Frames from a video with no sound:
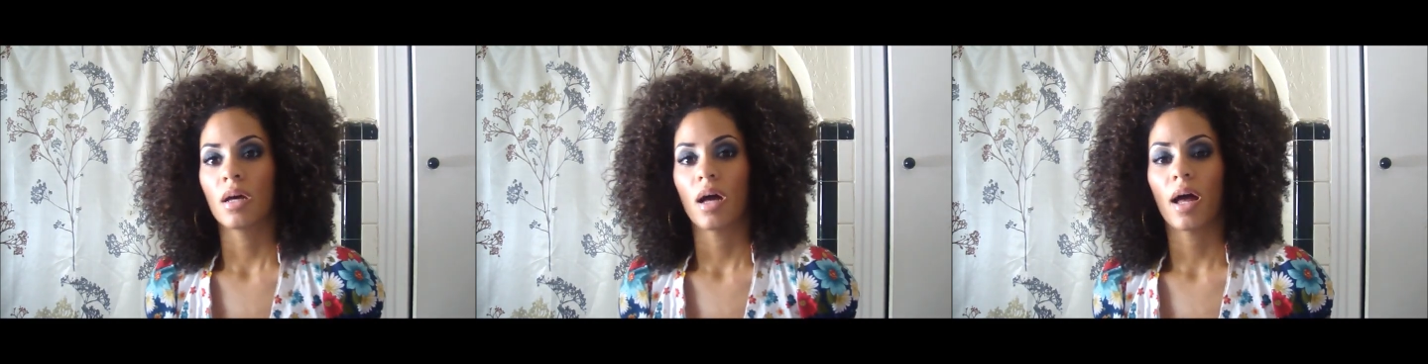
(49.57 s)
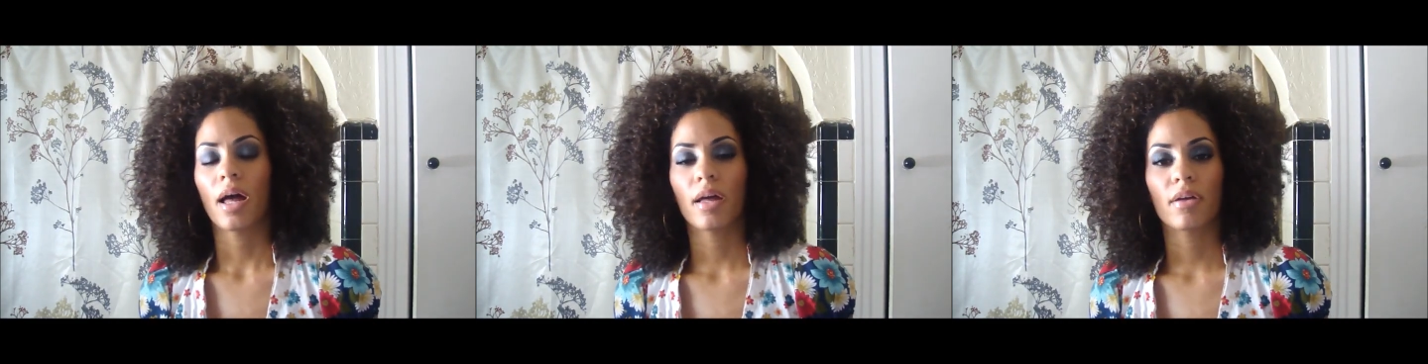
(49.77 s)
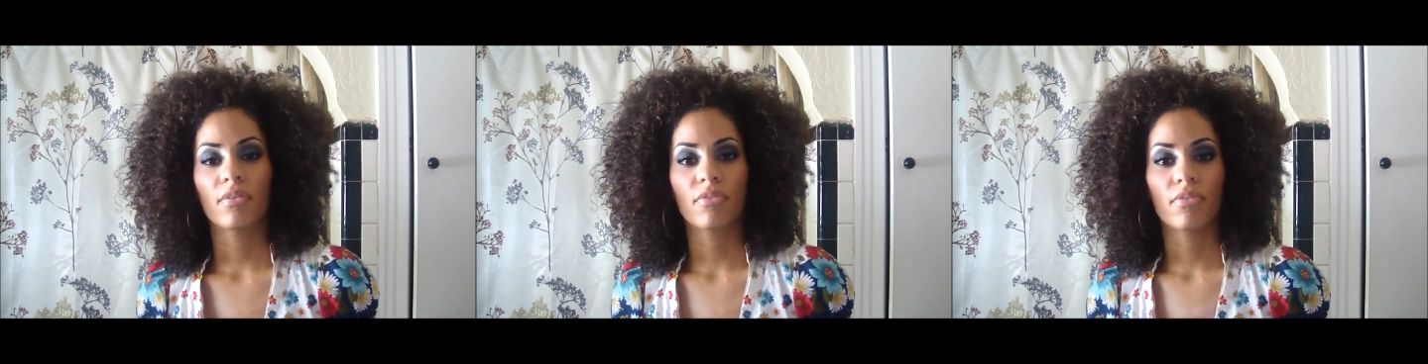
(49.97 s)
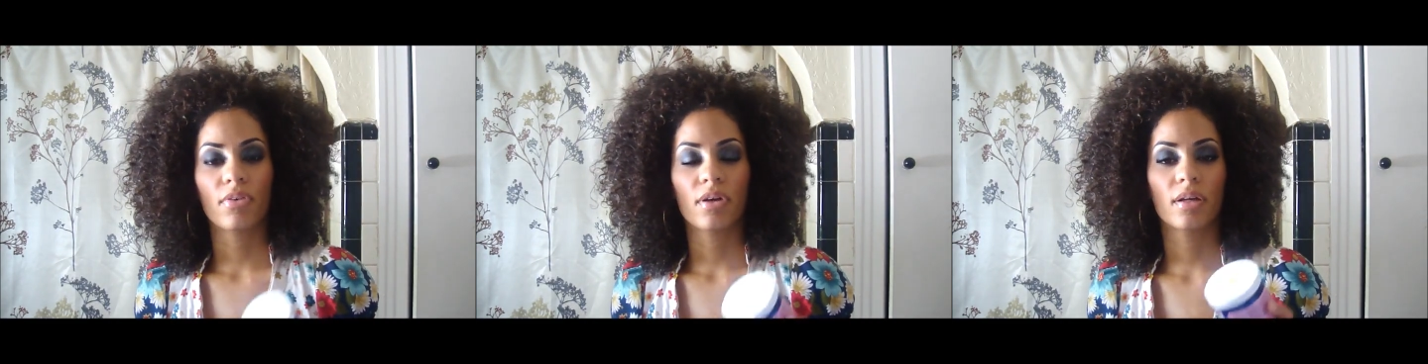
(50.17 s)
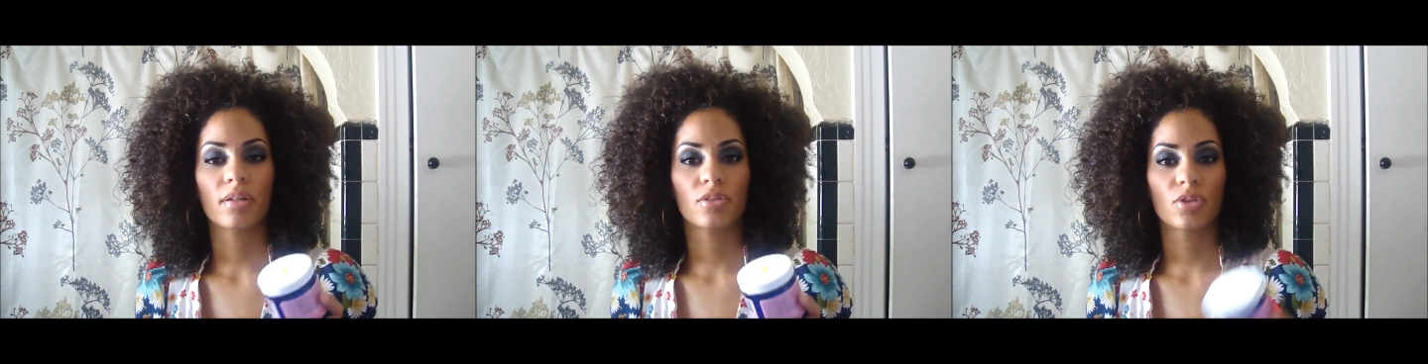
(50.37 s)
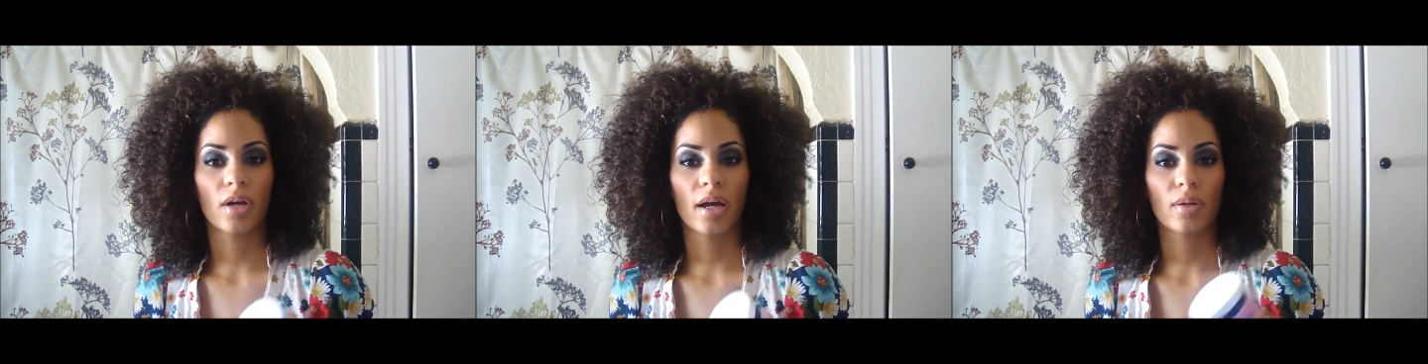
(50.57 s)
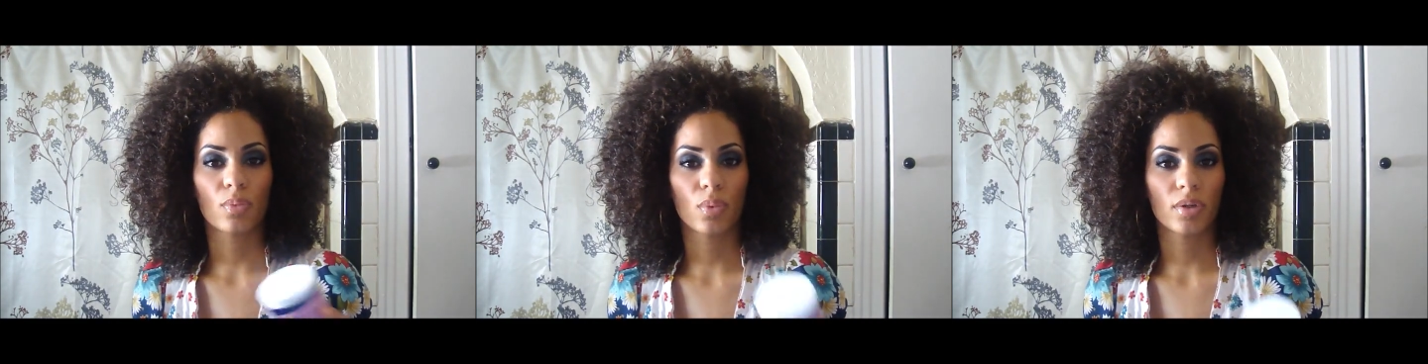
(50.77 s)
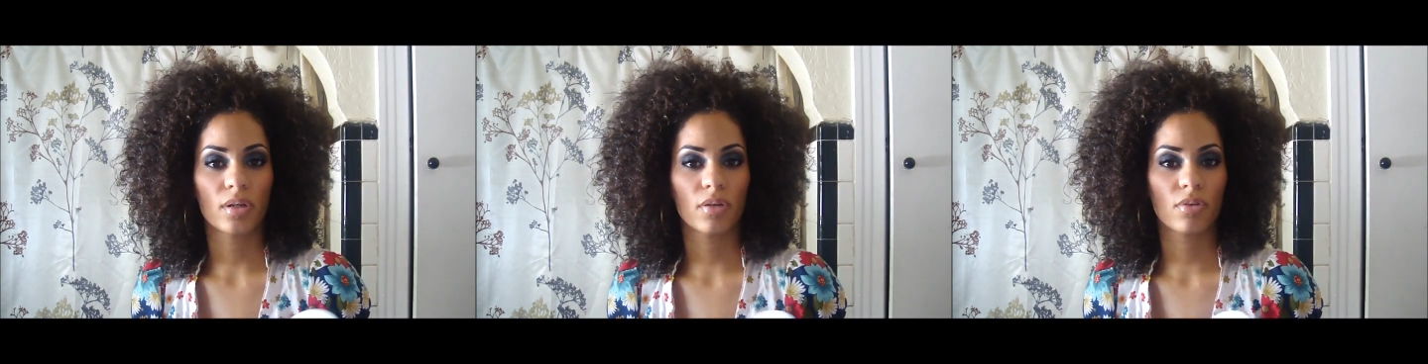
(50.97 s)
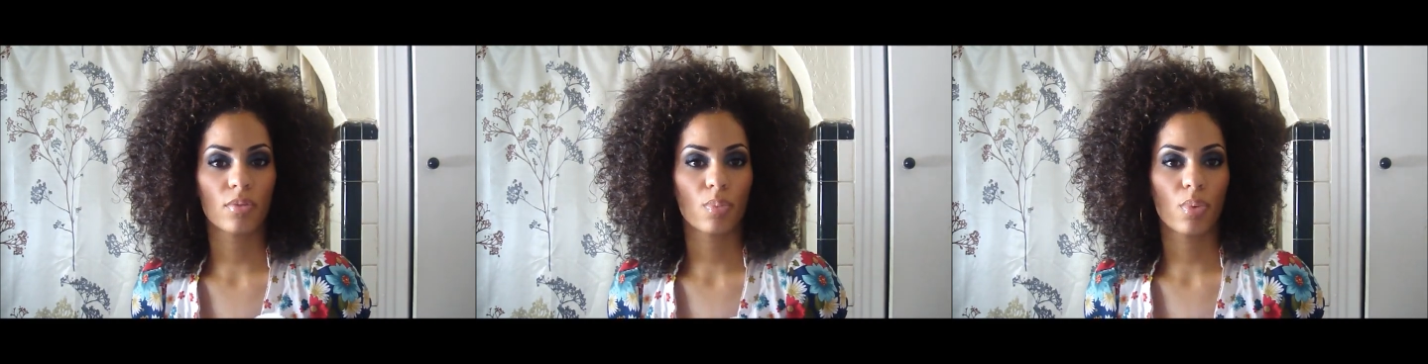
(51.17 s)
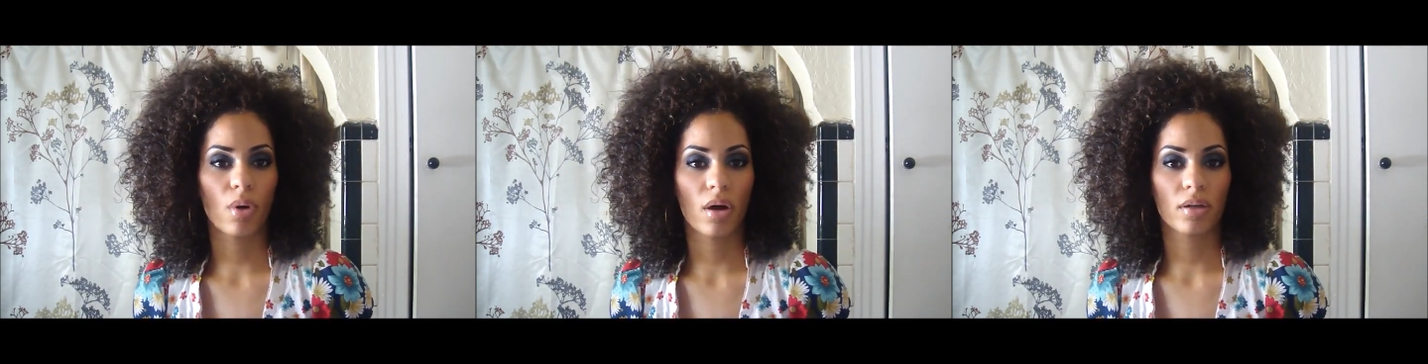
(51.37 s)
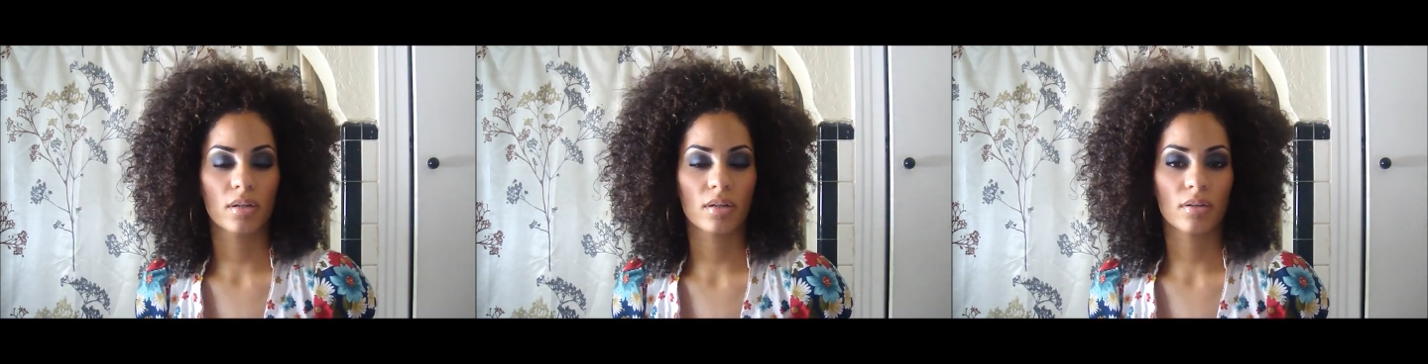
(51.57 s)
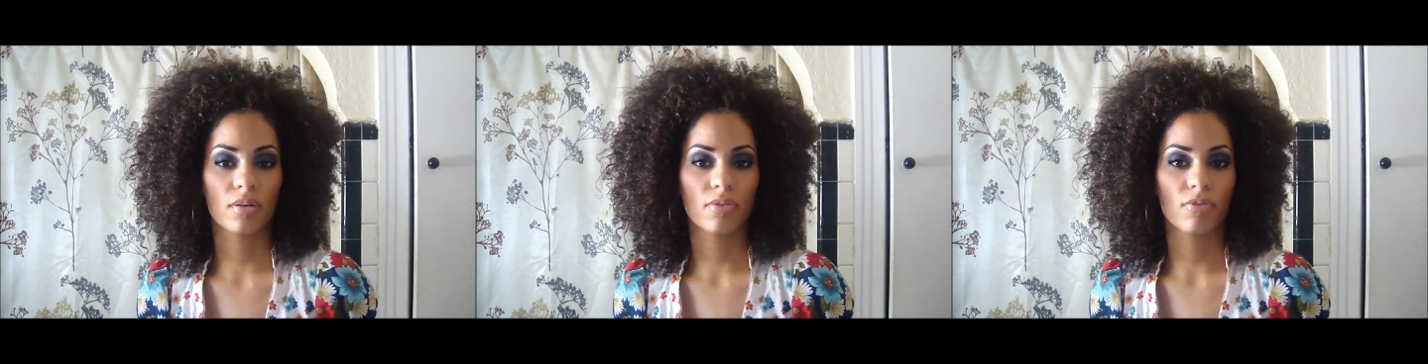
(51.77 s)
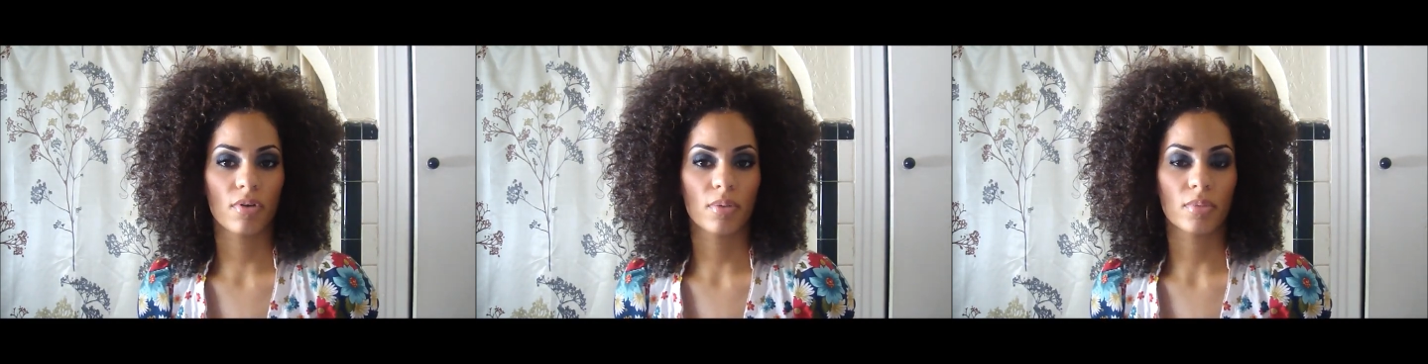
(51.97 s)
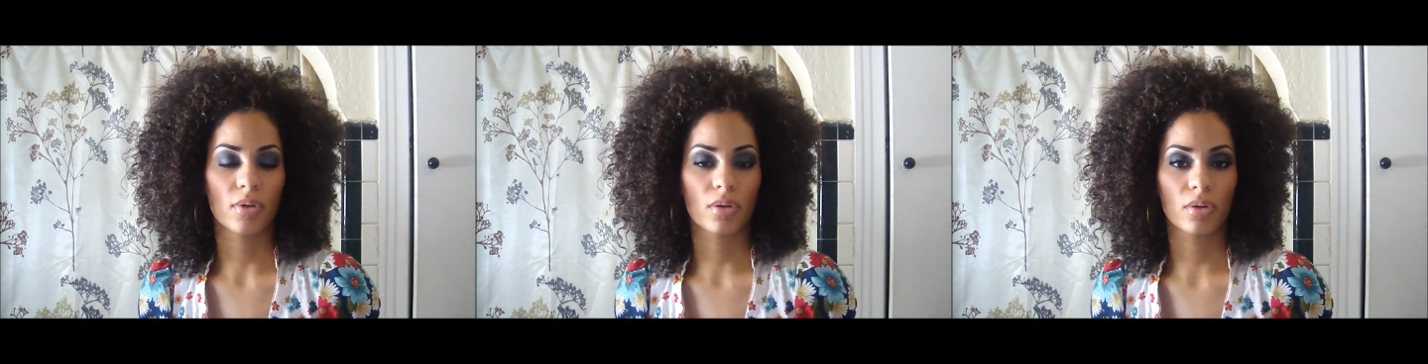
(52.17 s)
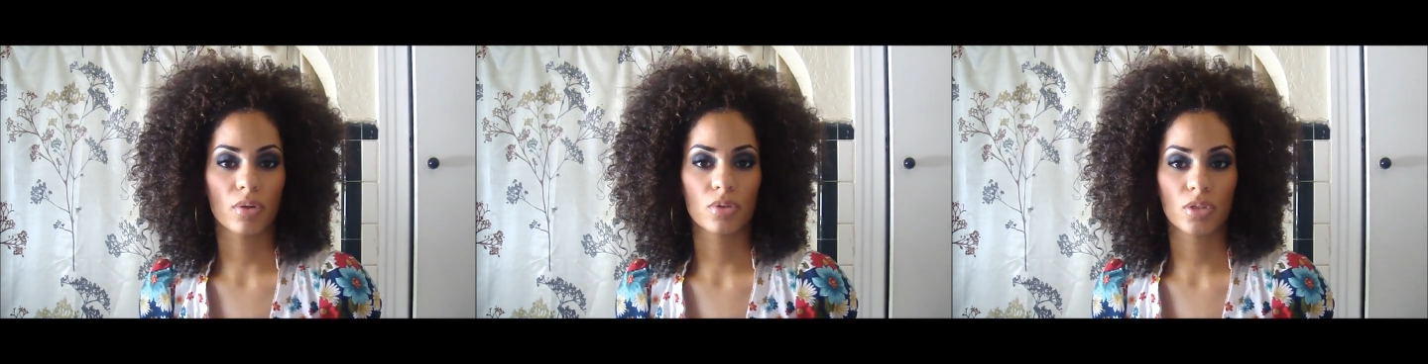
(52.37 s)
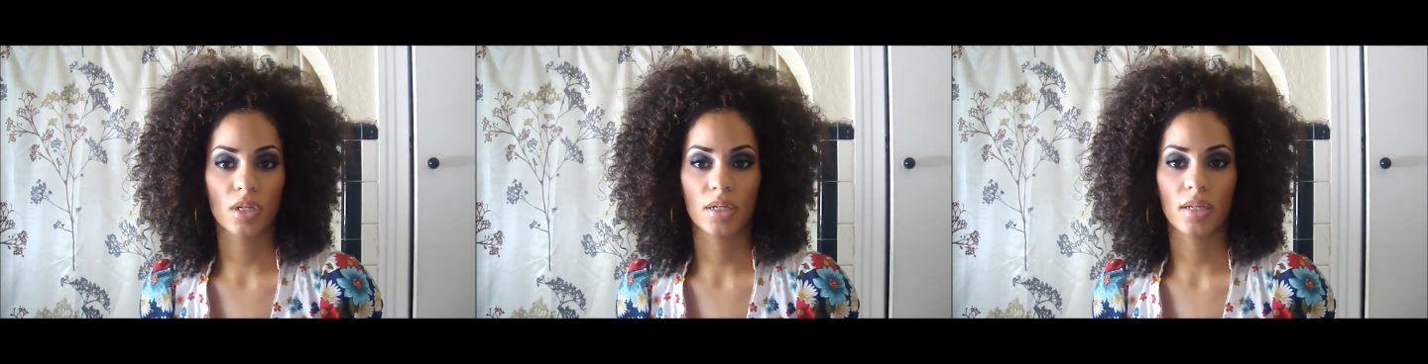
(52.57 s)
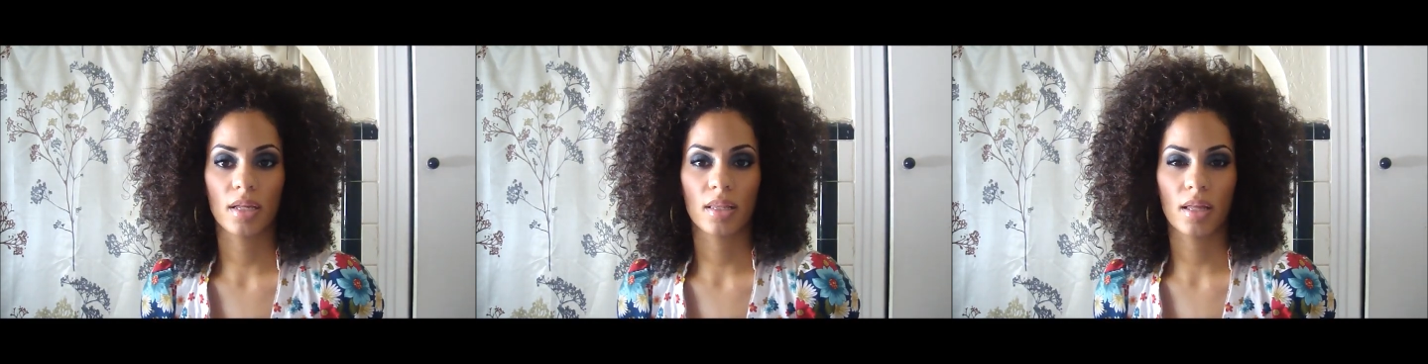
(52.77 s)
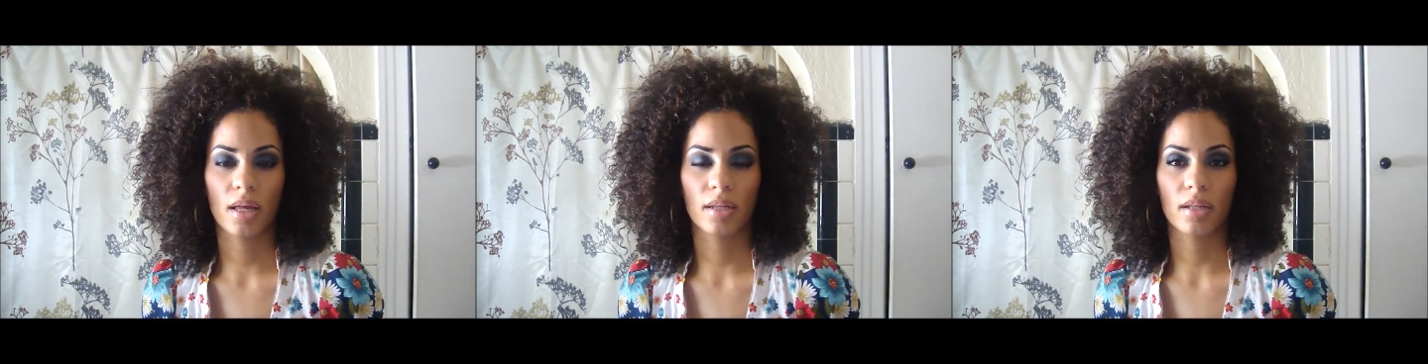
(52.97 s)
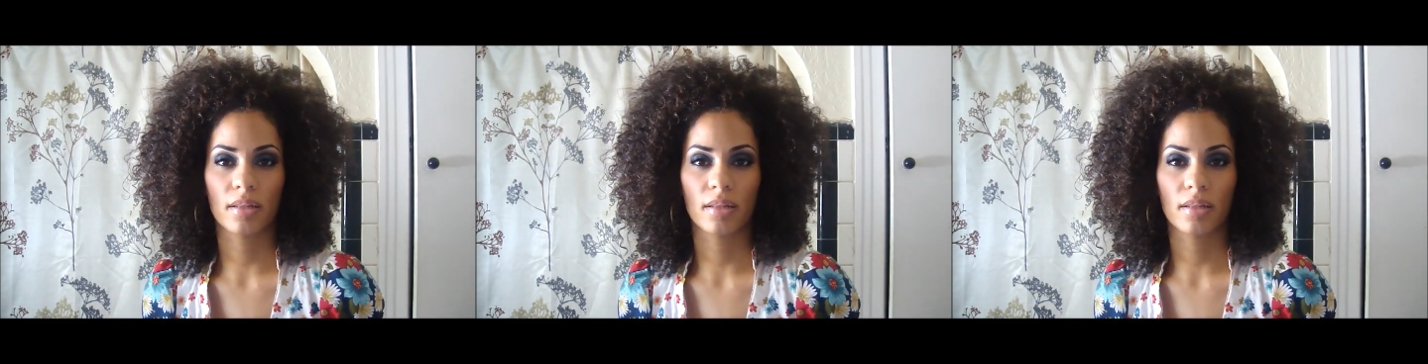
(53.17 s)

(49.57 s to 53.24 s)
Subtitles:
I've tried one other product from the Curl Junkie line,